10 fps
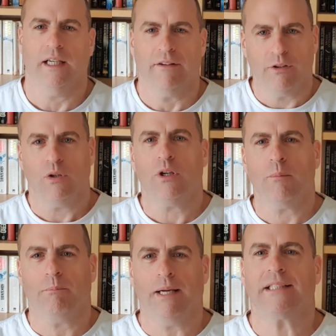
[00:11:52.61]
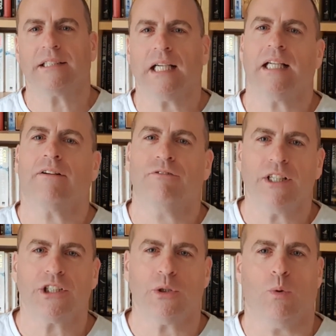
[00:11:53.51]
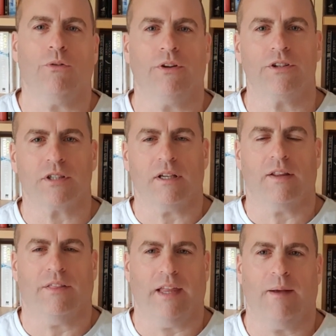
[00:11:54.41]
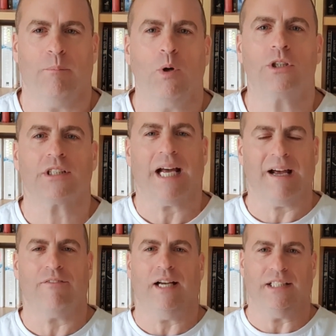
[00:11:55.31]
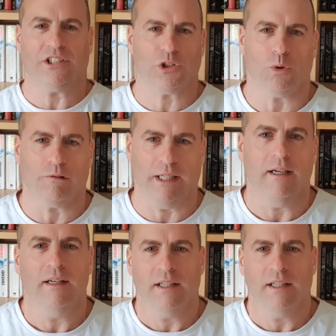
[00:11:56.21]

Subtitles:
If you look at best-selling fiction authors, their books have a story.